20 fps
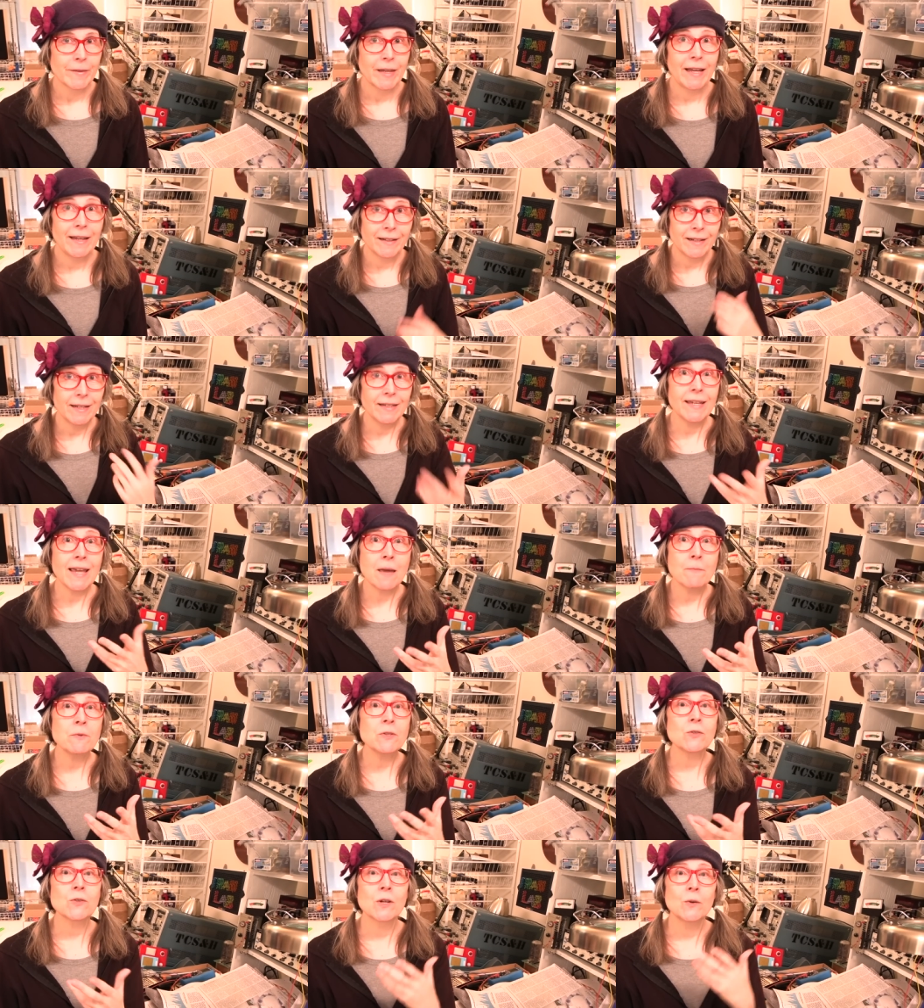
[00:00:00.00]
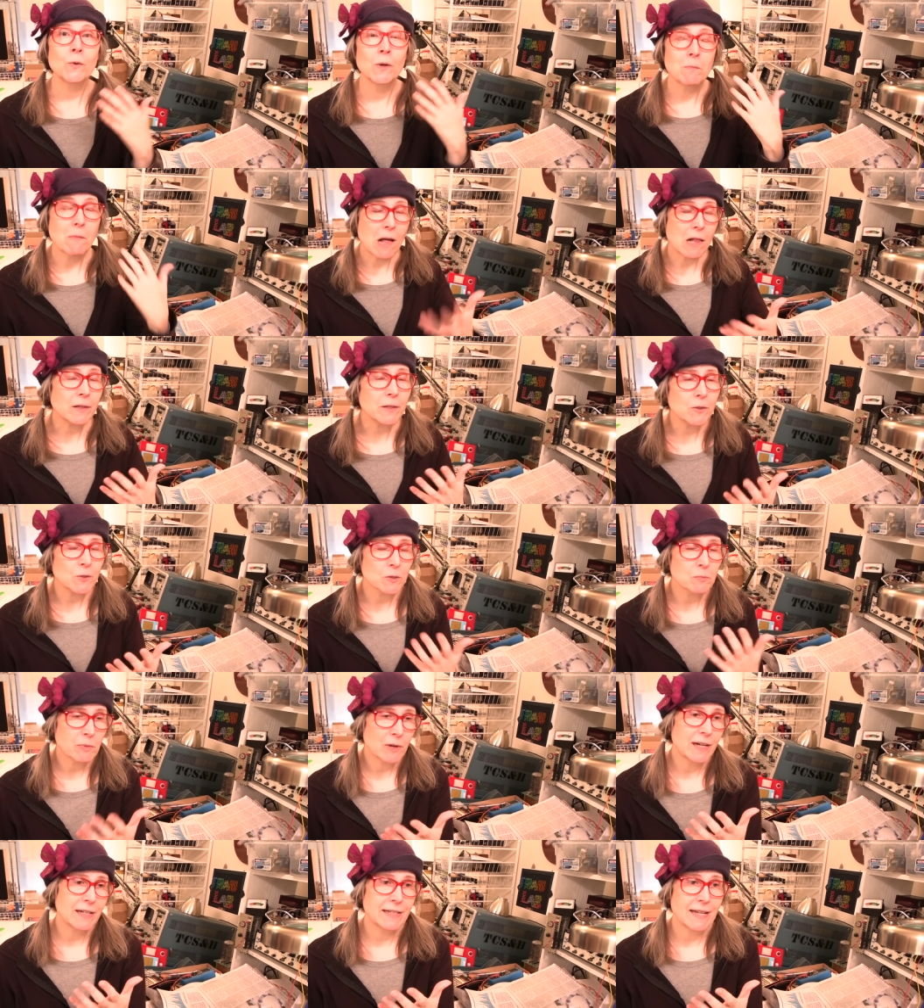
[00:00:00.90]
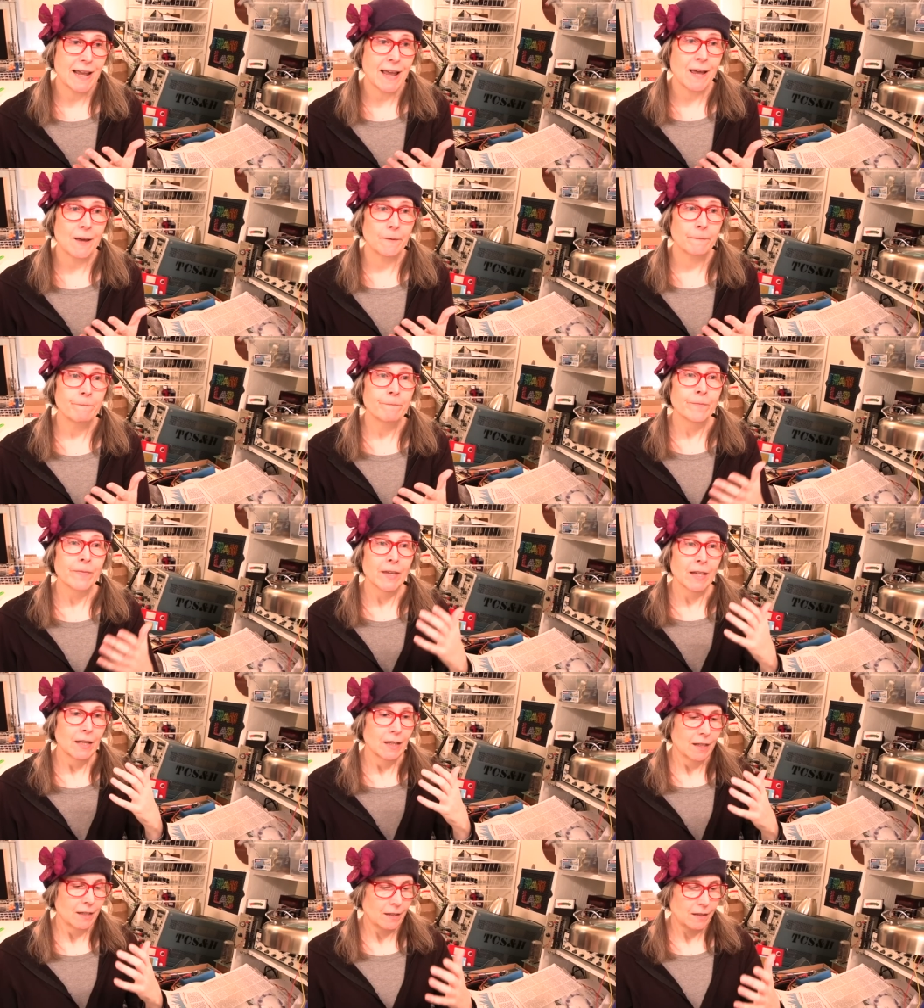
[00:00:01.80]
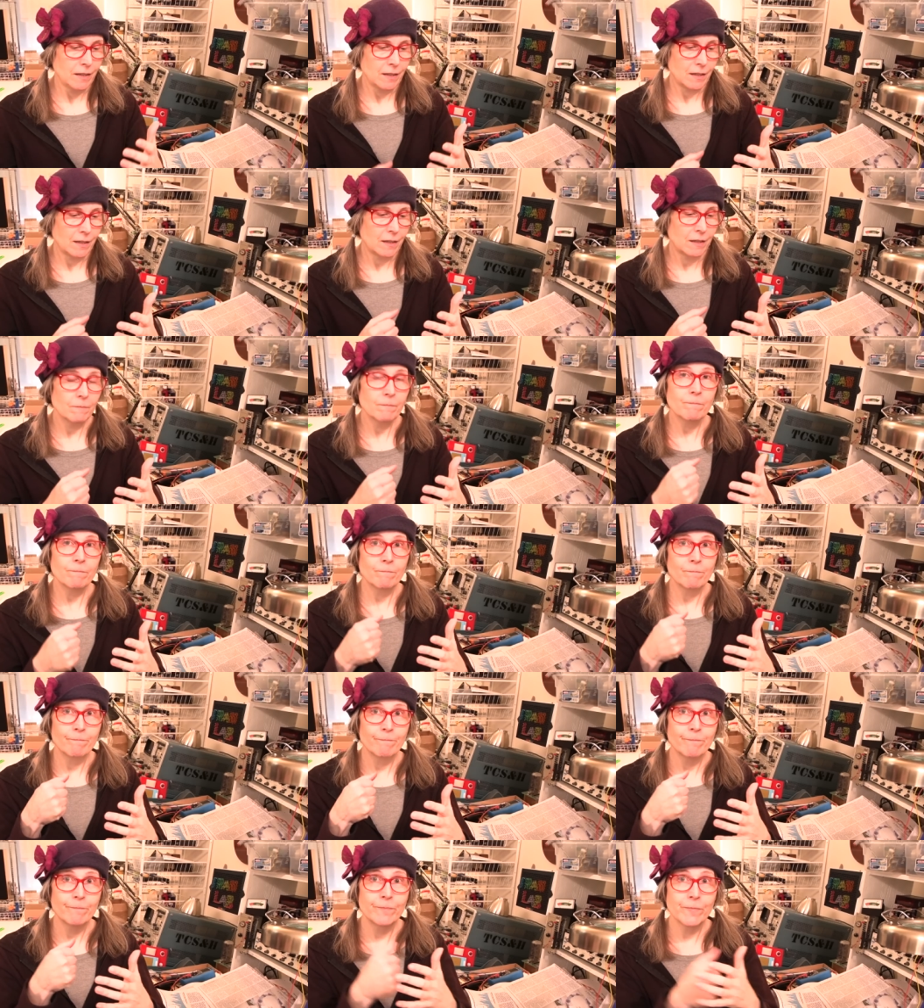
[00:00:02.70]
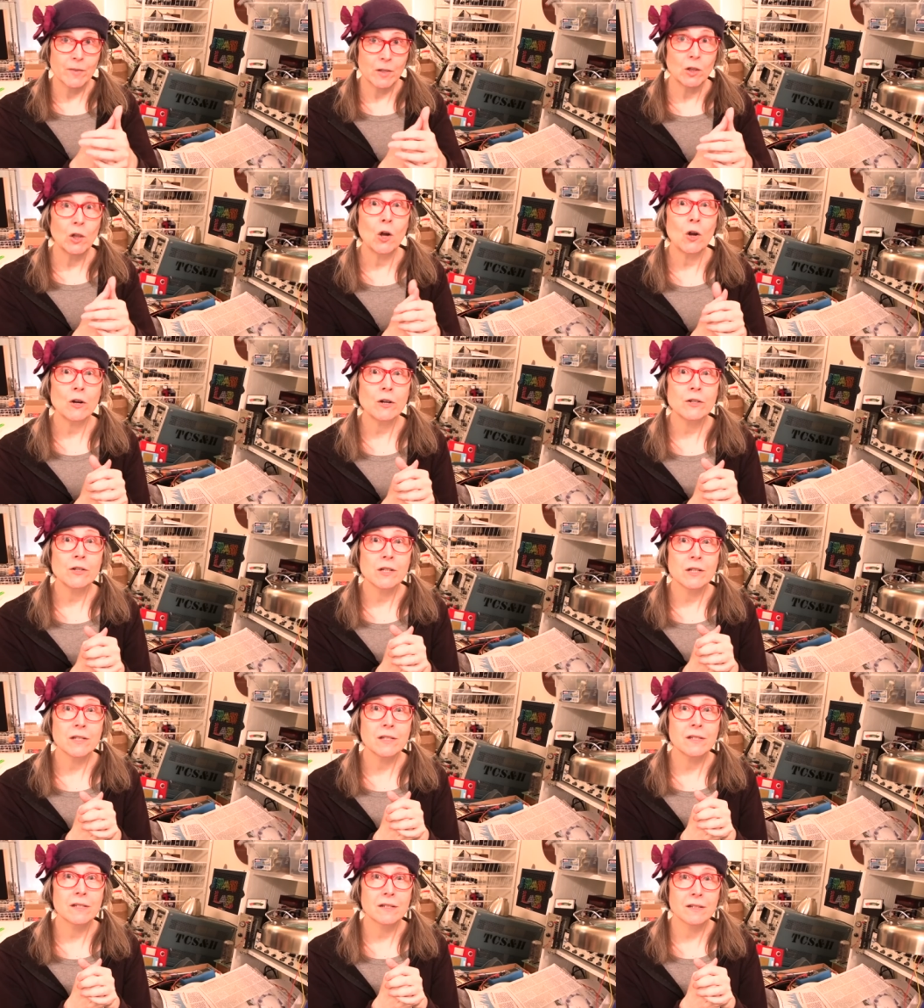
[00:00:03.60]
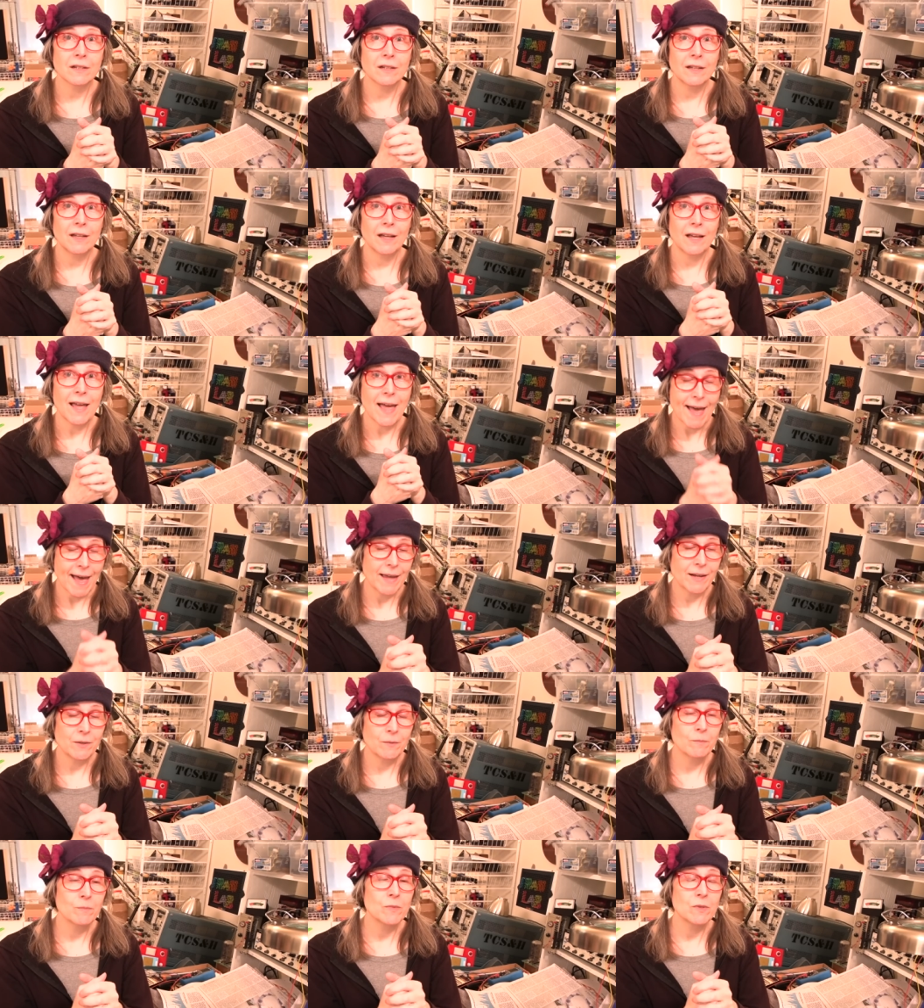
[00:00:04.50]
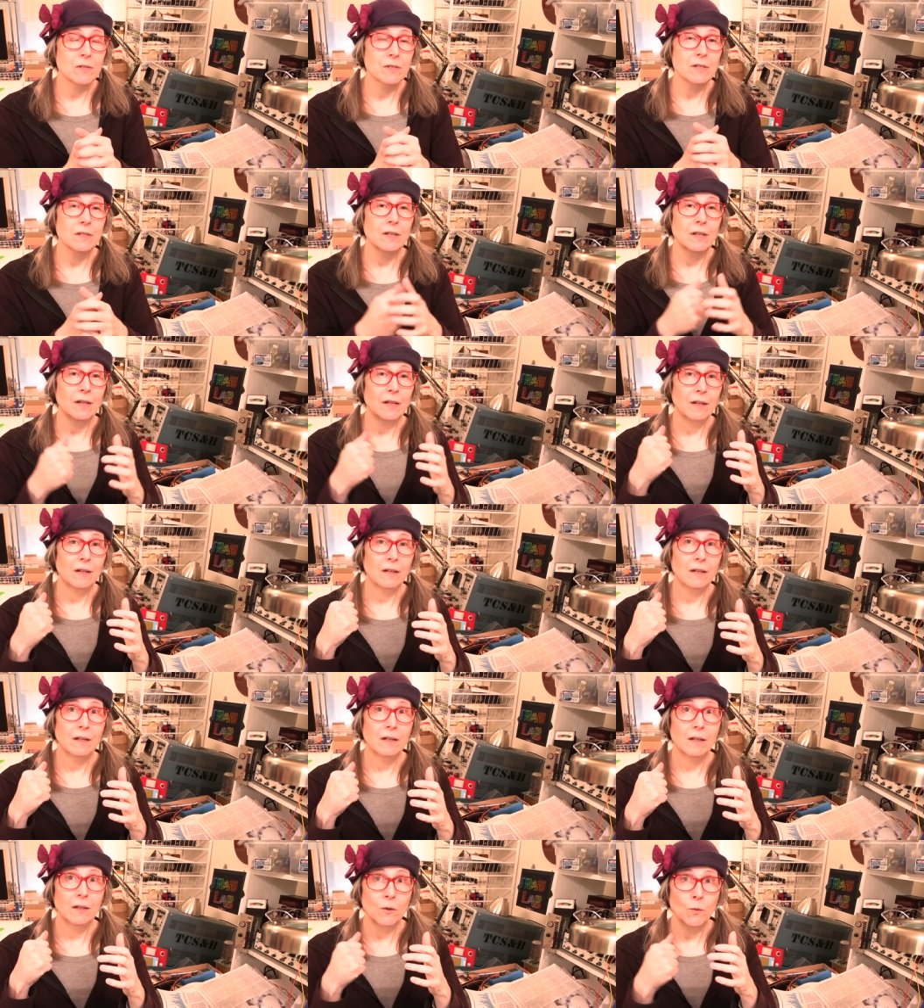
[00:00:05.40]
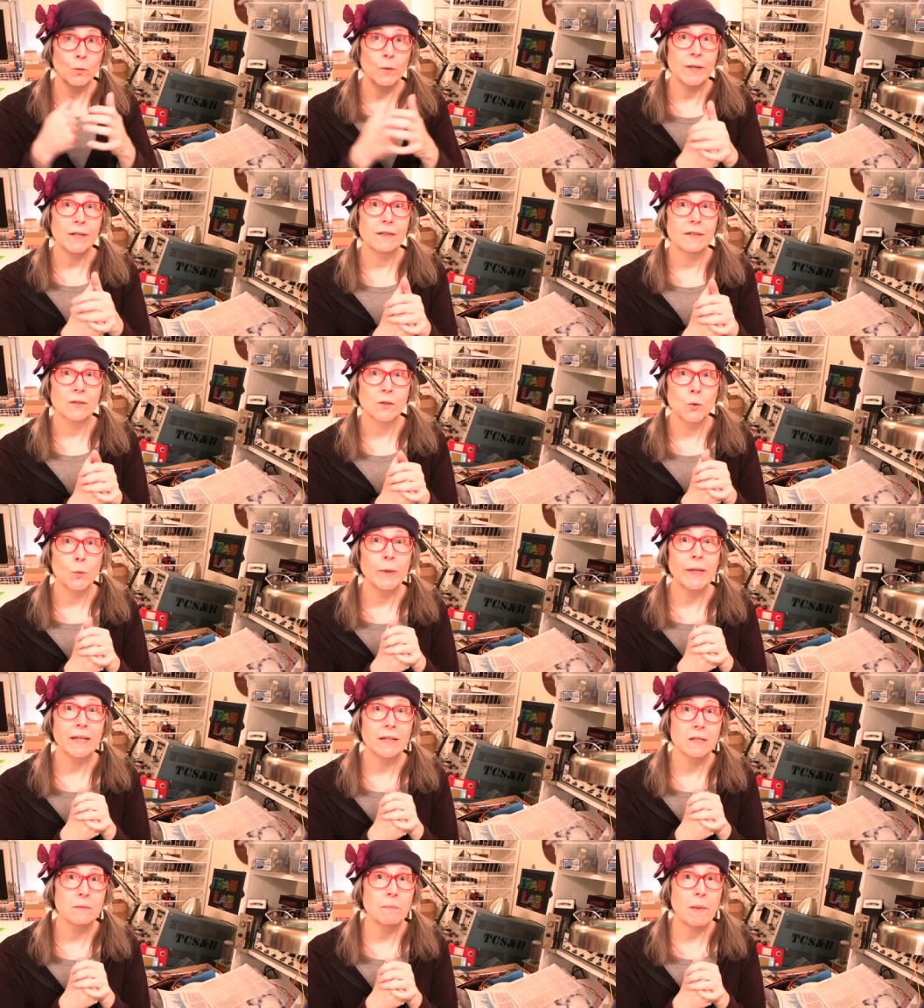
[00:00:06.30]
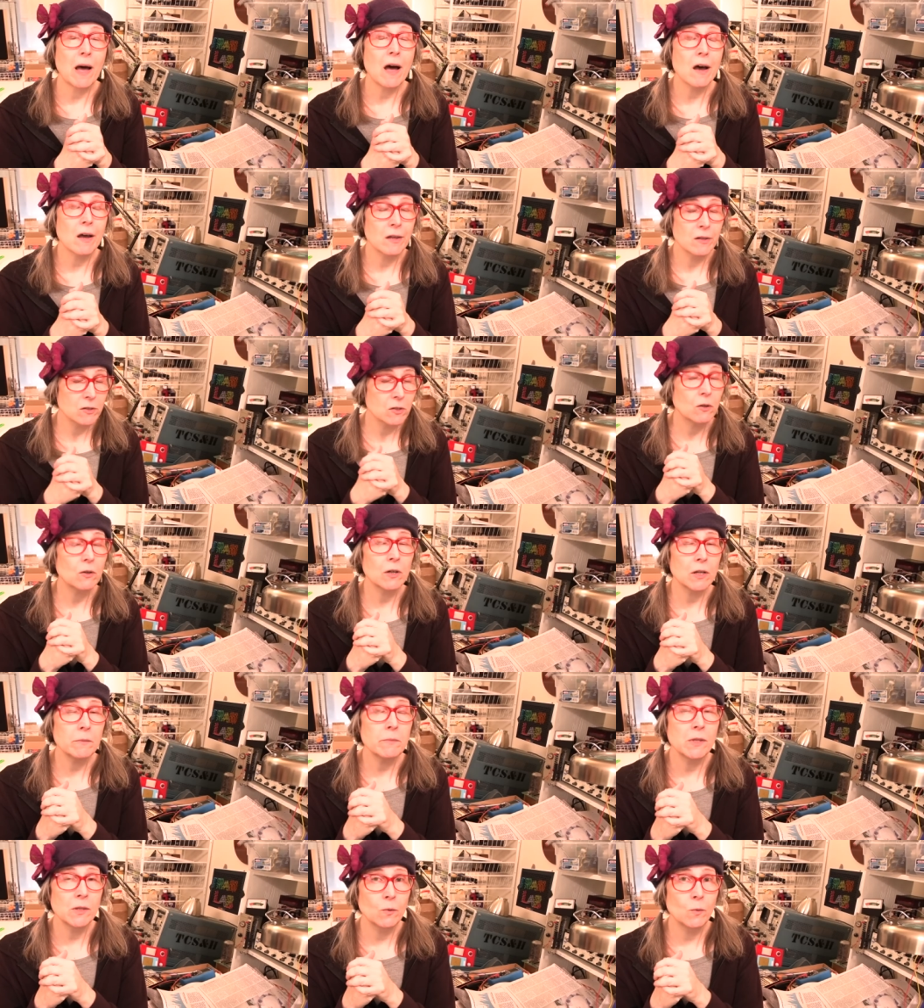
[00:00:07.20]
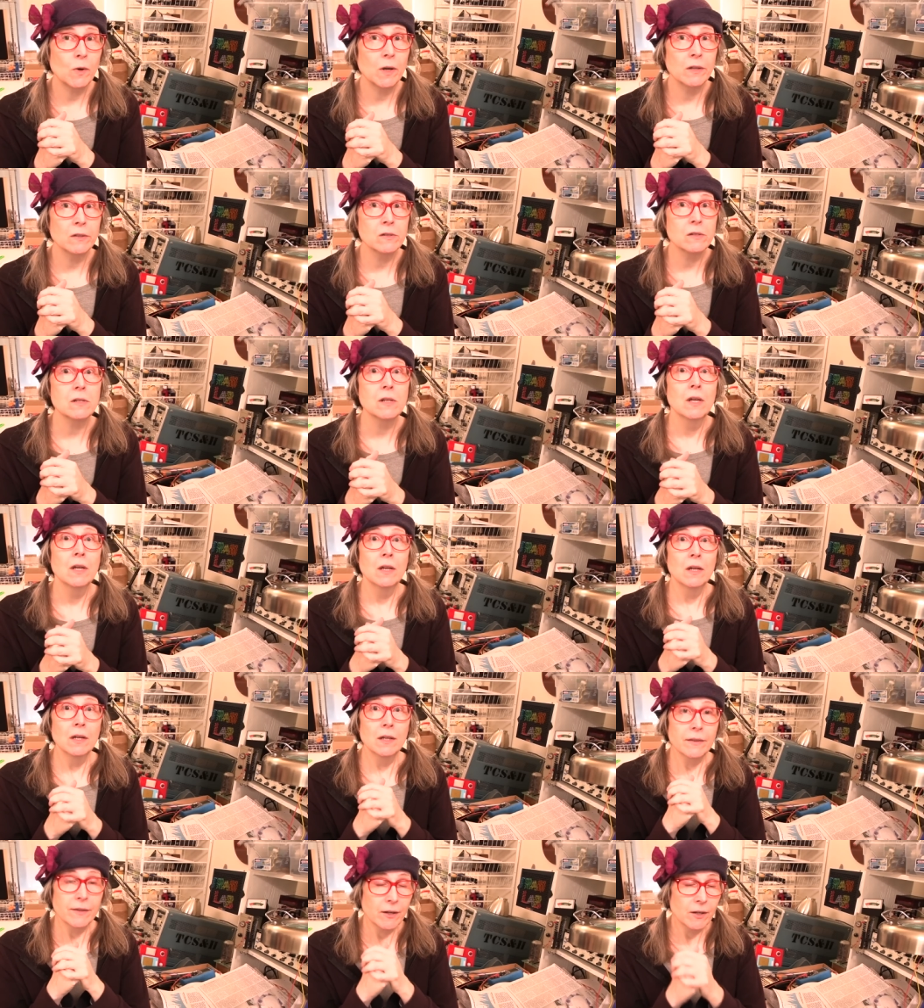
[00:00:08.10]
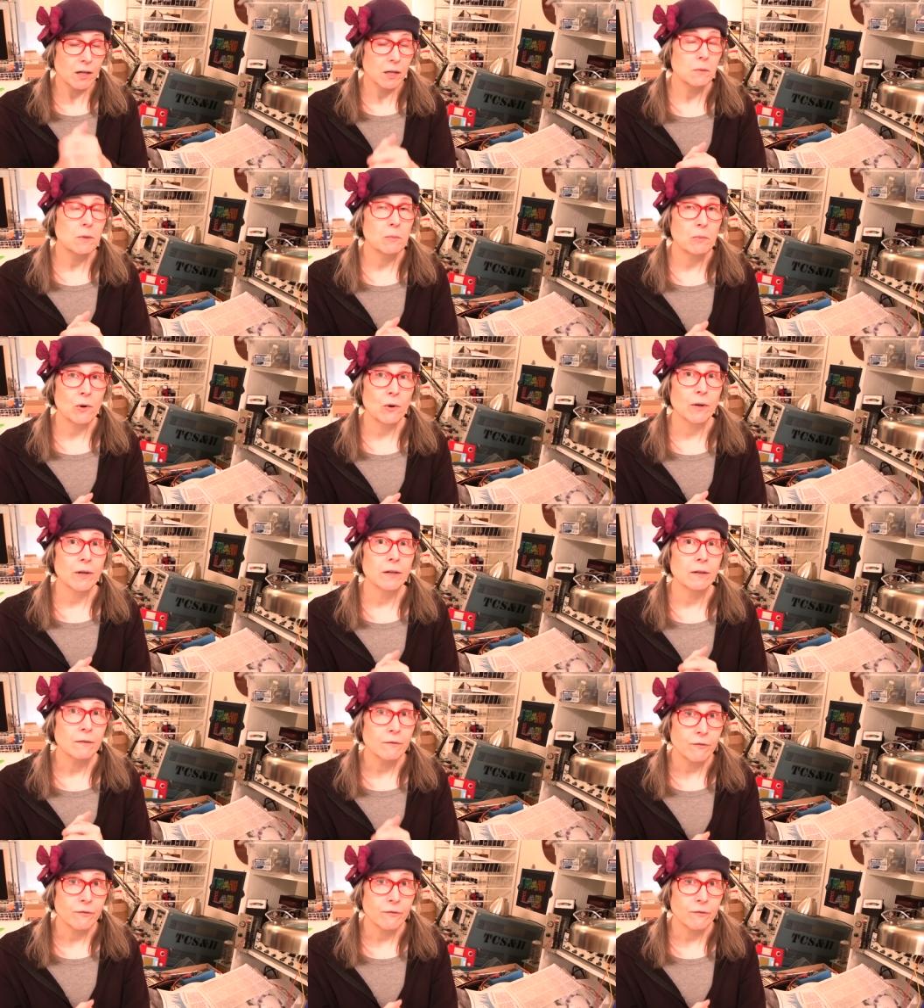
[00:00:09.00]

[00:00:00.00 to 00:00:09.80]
And in chemistry, when molecules break down, the largest atoms with the weakest bonds are going to be the ones that are going to be broken